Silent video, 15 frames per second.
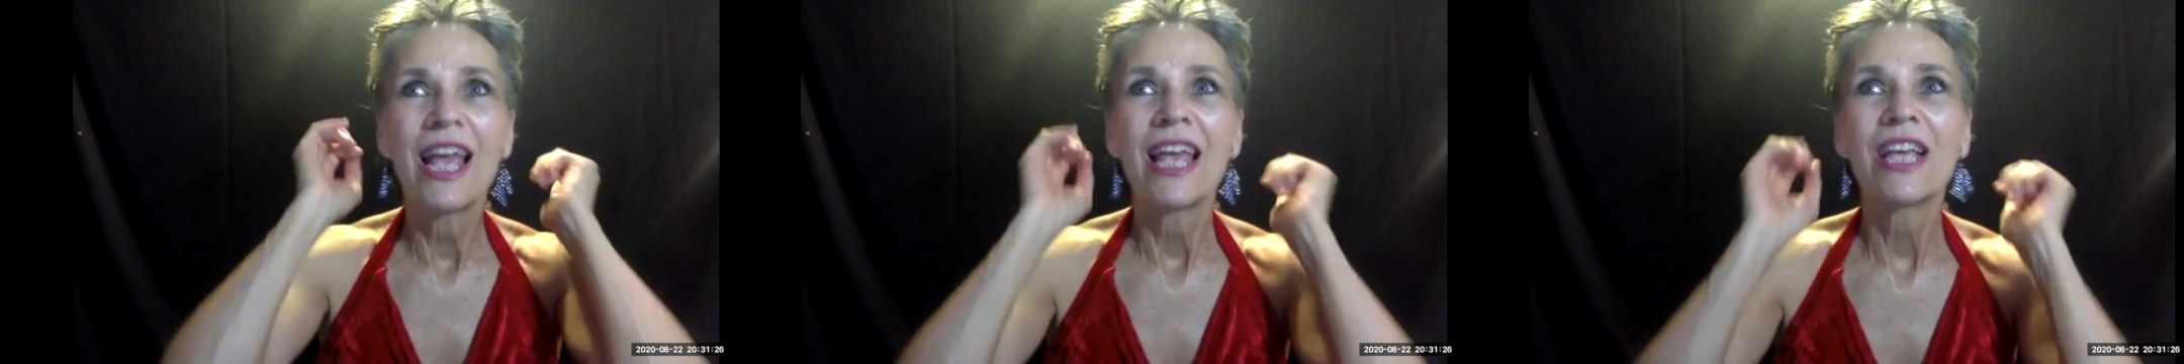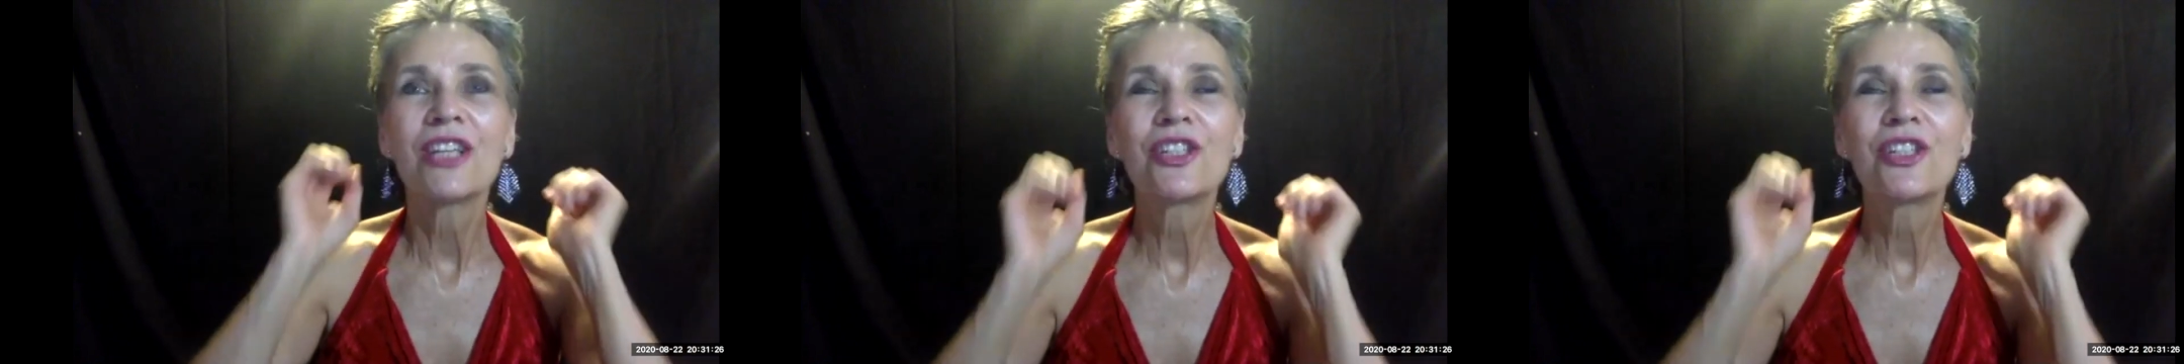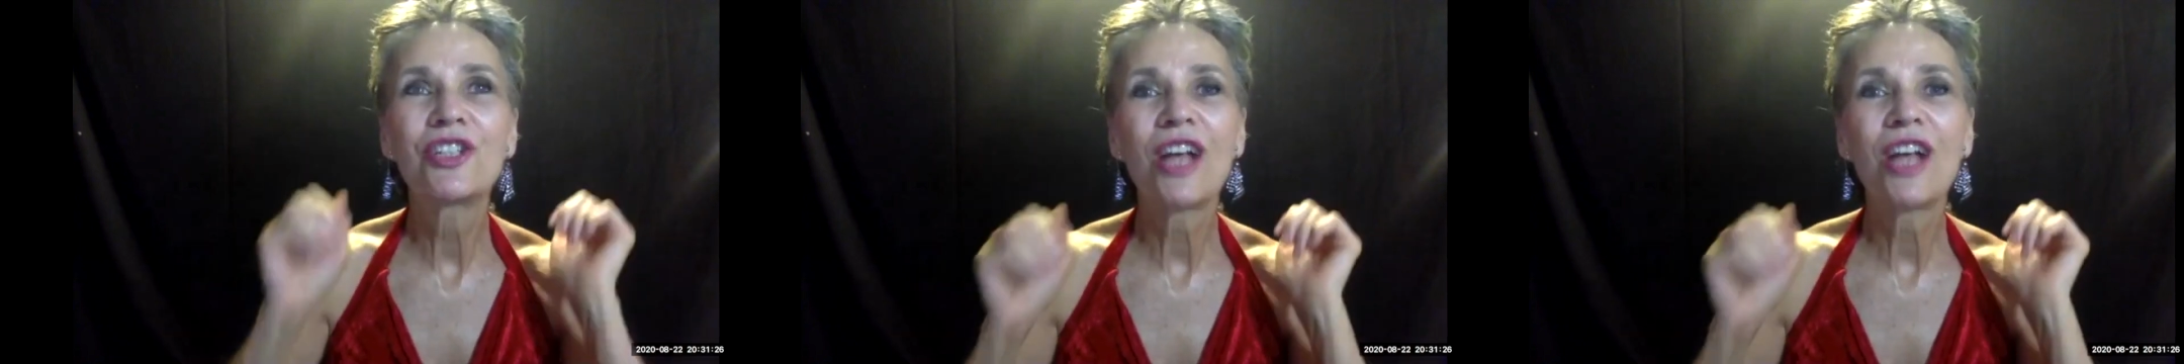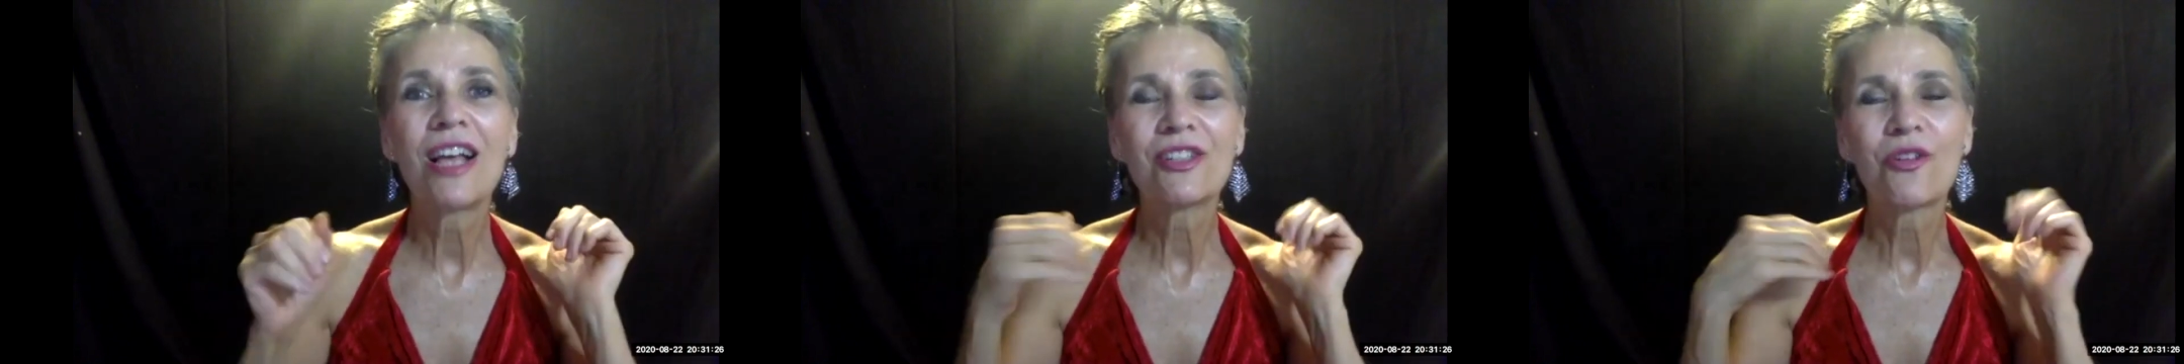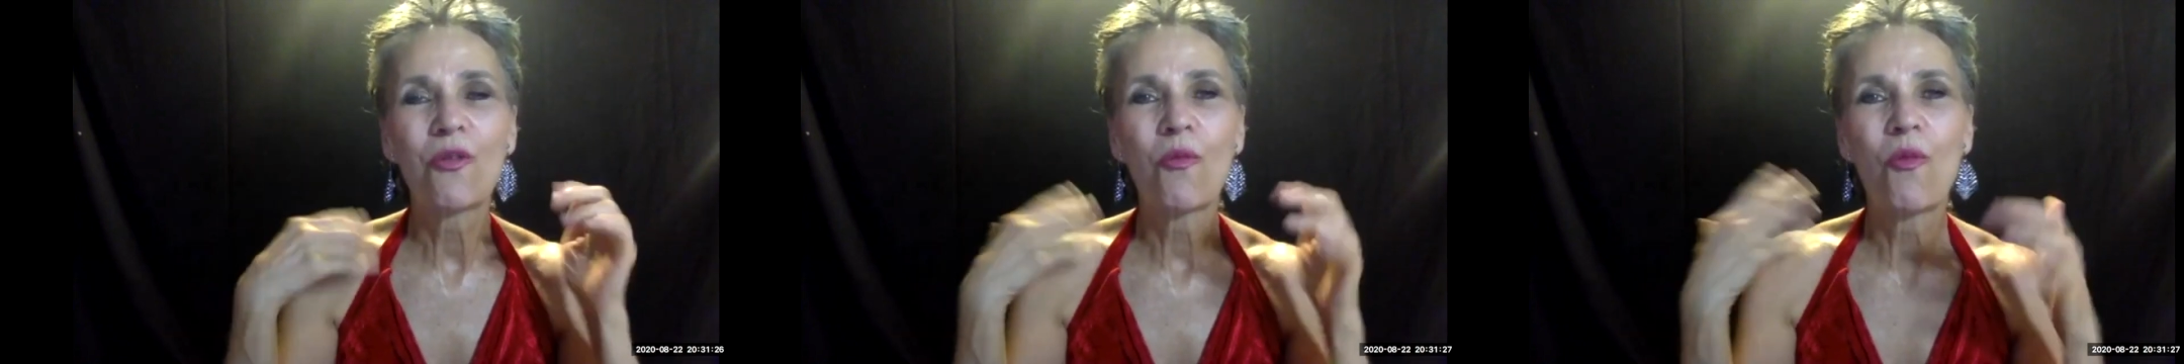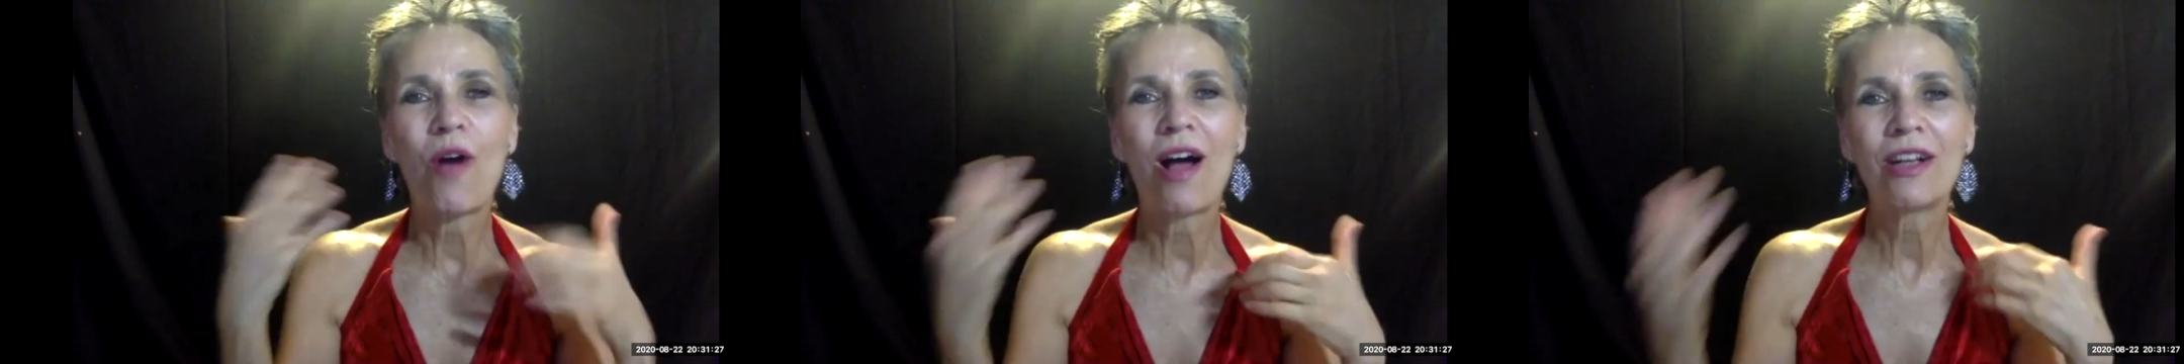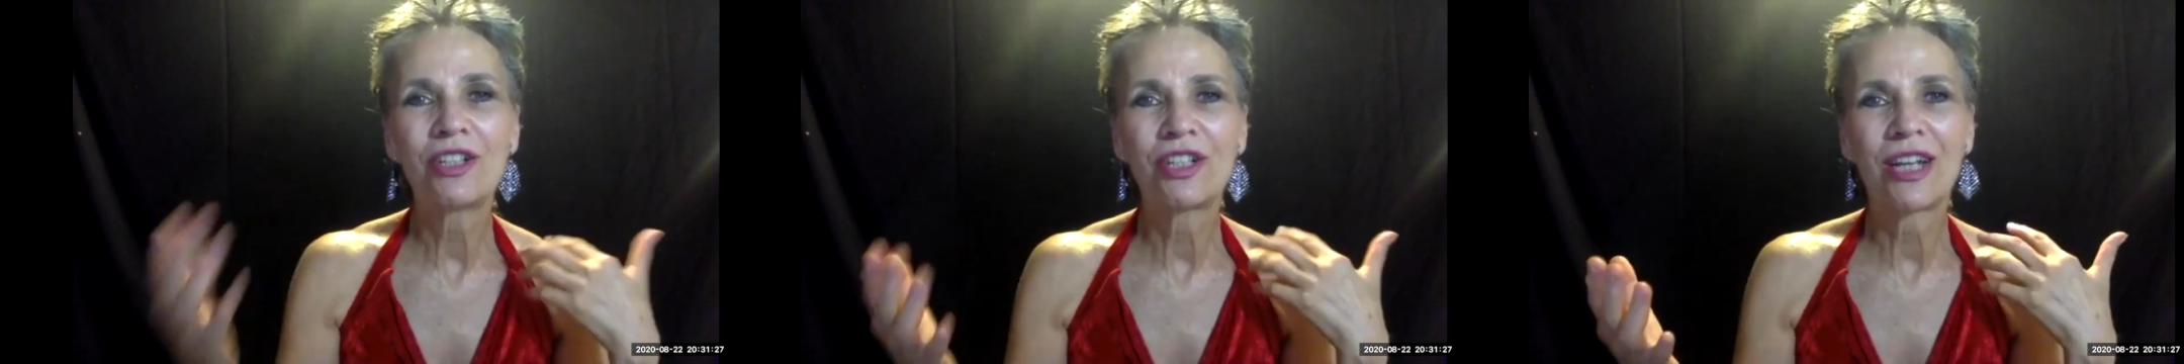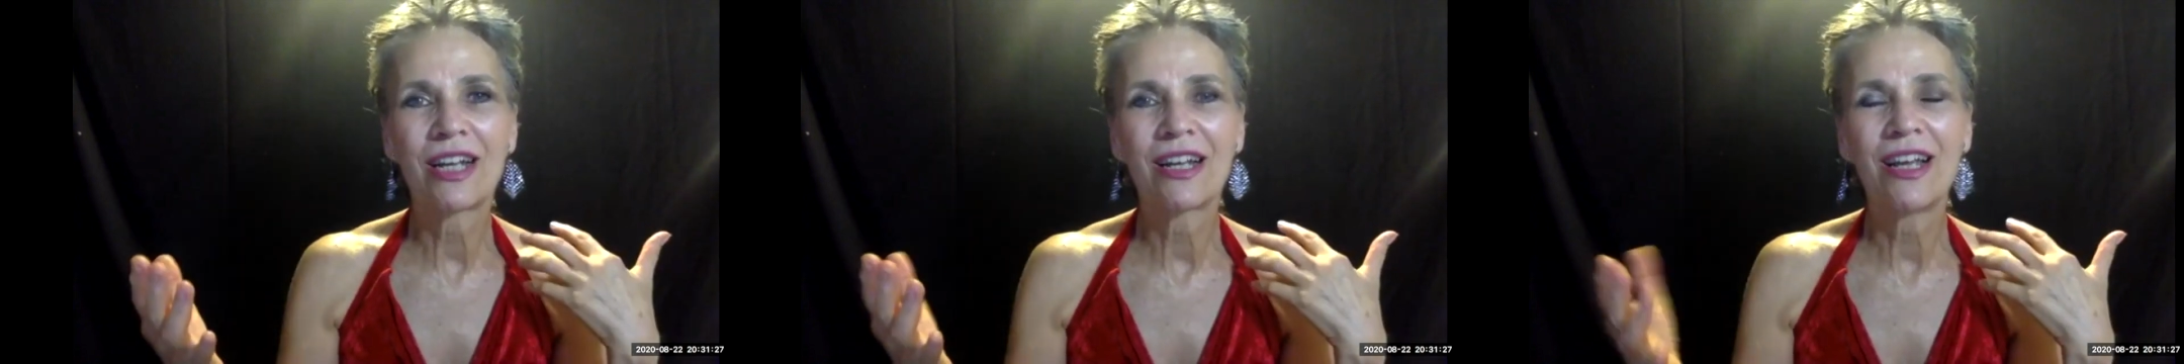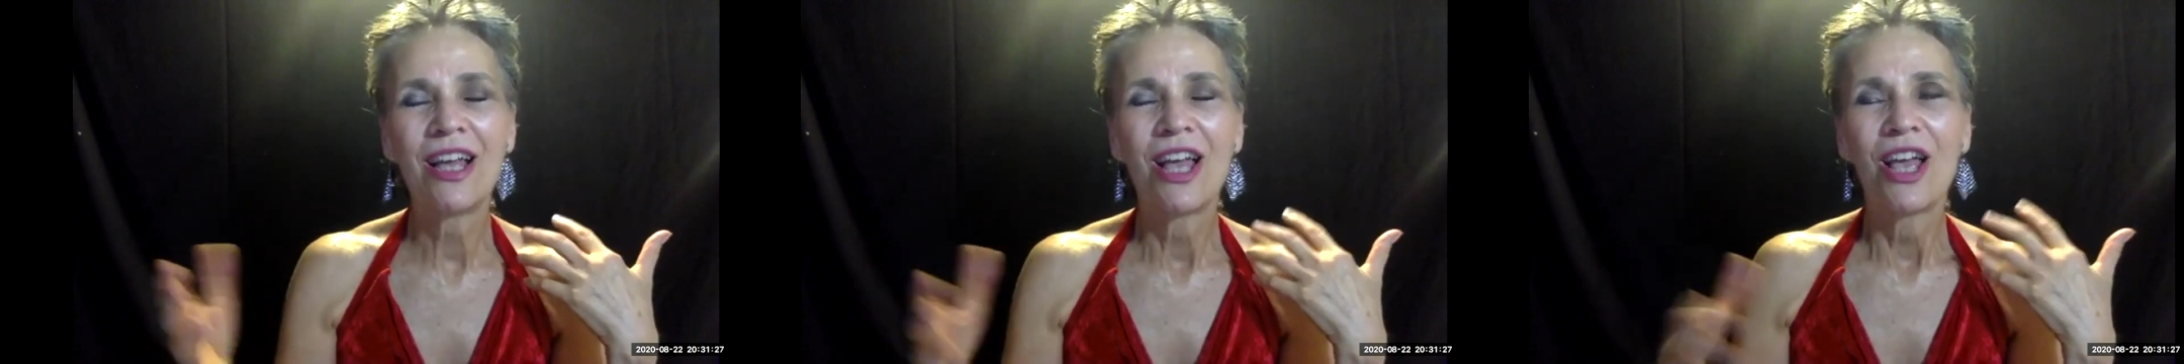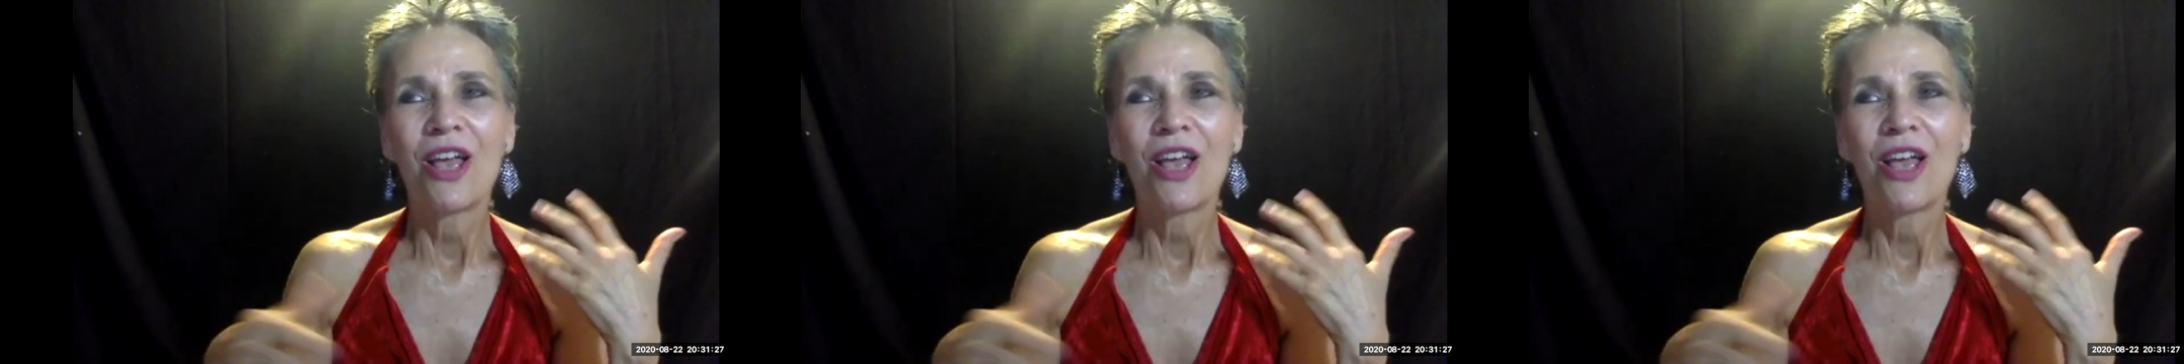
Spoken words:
is just watching